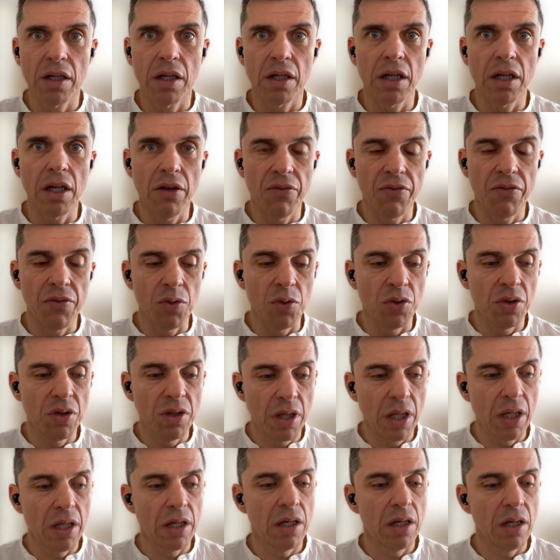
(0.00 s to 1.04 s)
if you
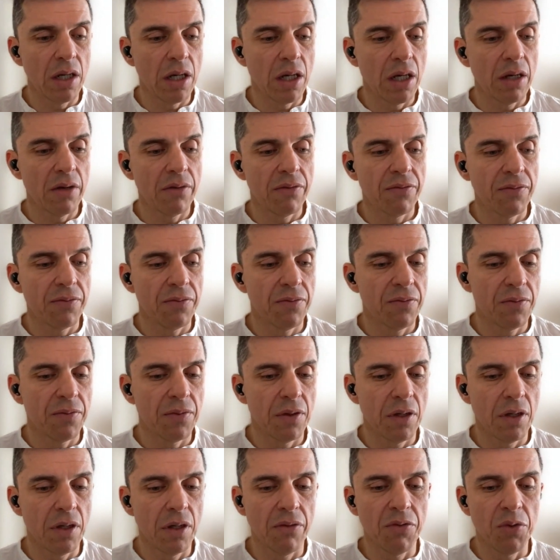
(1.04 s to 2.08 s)
didn't have
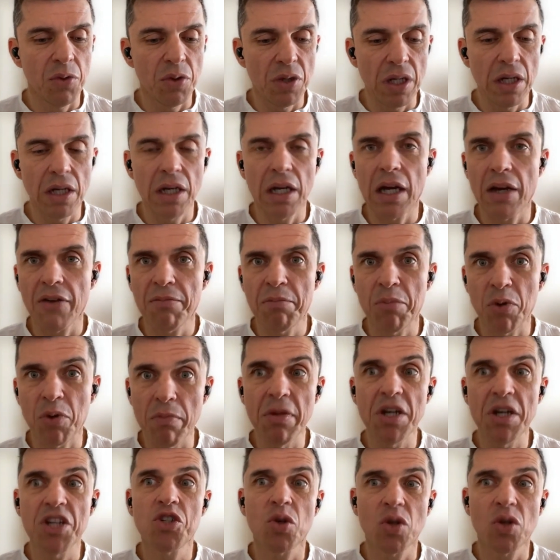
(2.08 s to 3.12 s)

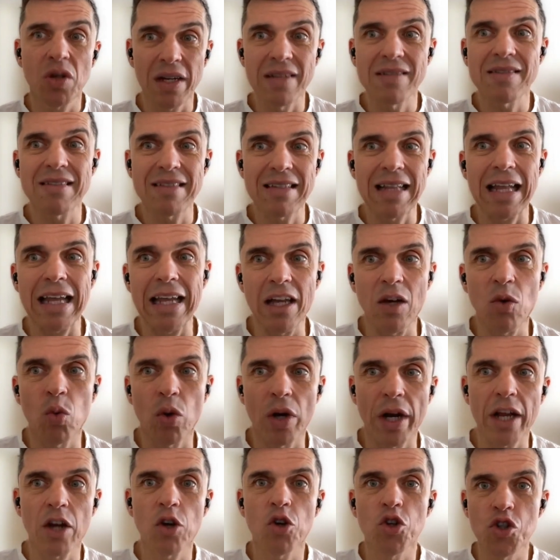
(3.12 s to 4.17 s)
permissionless stake, where
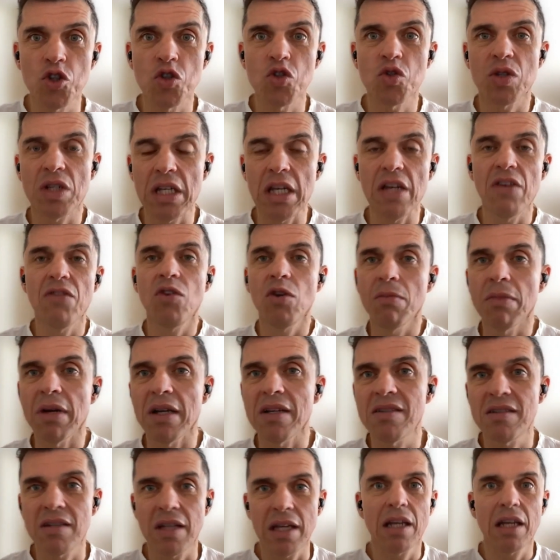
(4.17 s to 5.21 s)
I could just give you my
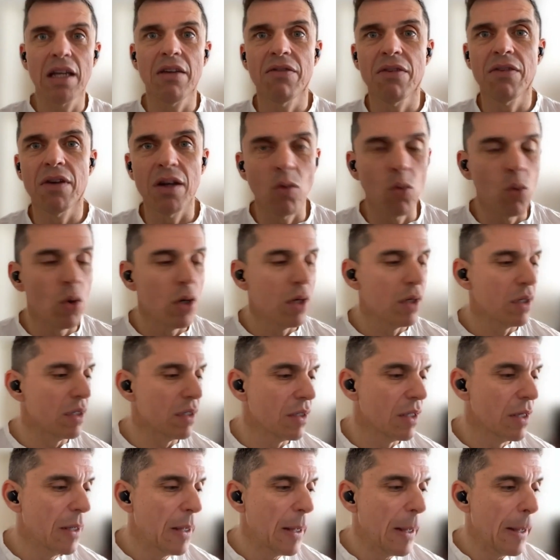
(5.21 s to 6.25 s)
stake if I wanted,
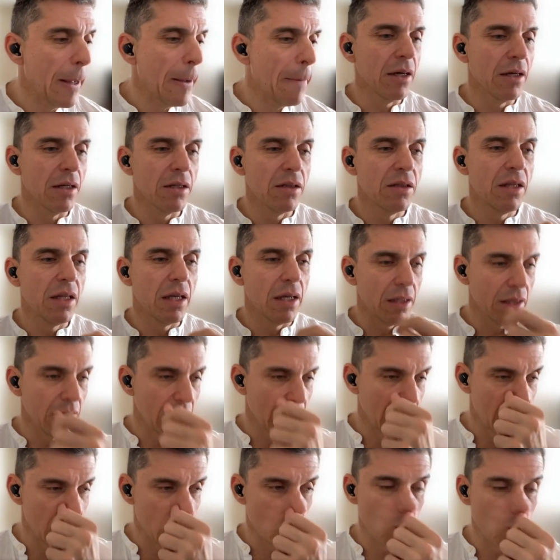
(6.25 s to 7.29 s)
then
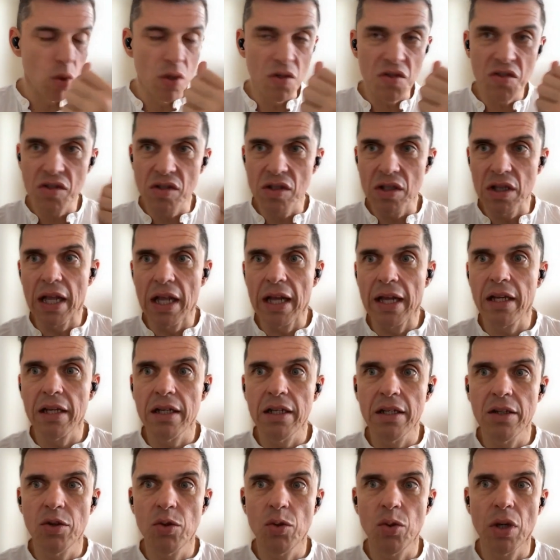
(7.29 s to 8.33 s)
this was
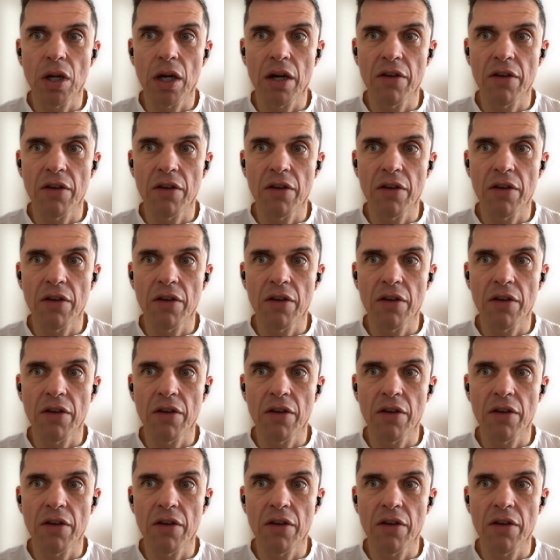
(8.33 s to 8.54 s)
likely to